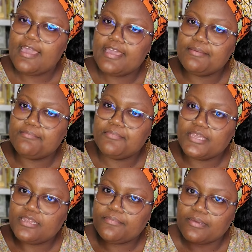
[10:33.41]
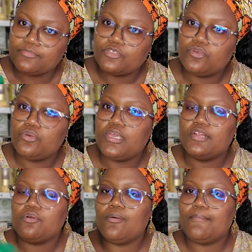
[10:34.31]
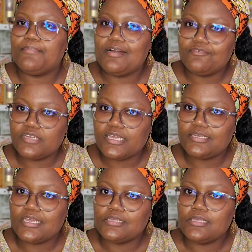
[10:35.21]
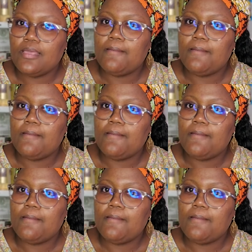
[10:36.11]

A minimum. So you can go above 9 days,